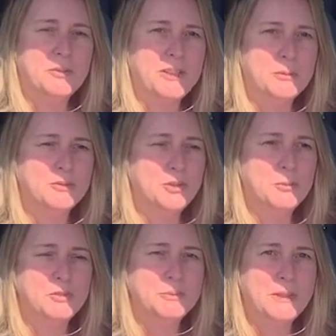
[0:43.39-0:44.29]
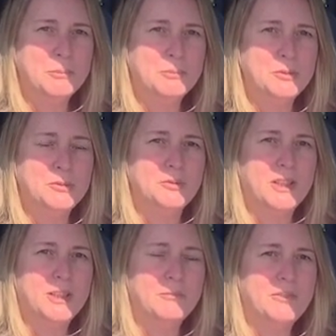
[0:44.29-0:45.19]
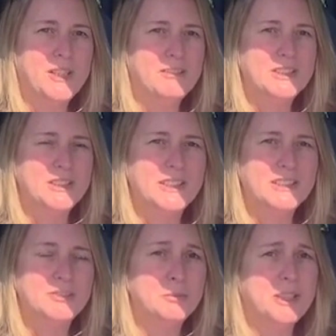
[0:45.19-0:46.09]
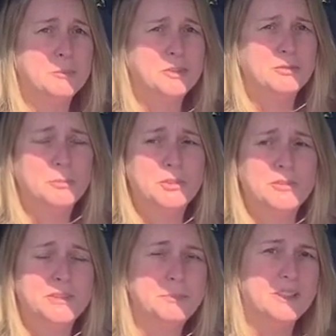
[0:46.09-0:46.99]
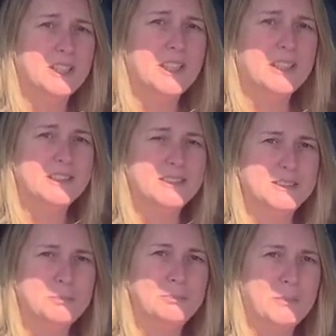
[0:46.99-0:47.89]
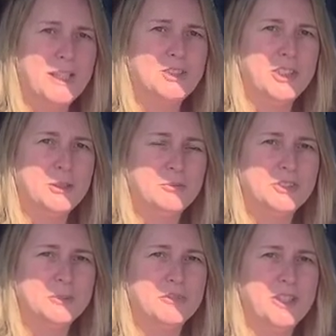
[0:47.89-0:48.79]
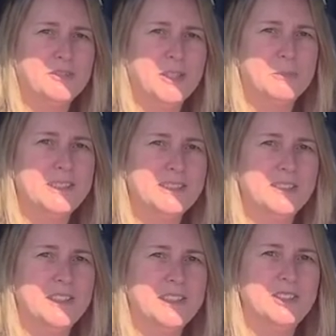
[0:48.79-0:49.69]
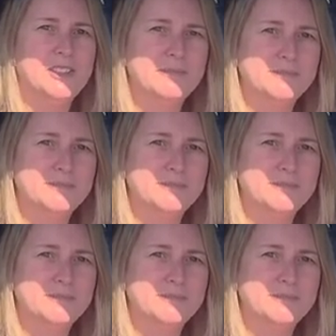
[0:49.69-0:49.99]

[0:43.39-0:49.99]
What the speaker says: We've helped numerous people, various things from getting prescriptions, but this is a major help for some of our families in the village.